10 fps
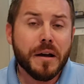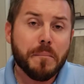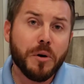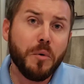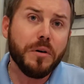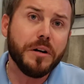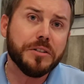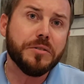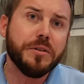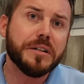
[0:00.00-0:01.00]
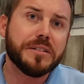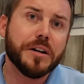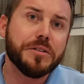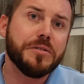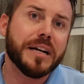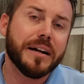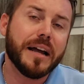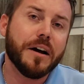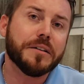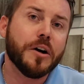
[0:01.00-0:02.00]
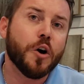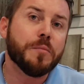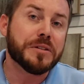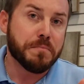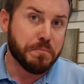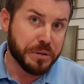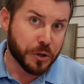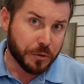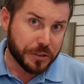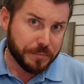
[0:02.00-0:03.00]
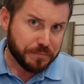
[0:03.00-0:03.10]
But we're also going to tell you kind of how the home is built.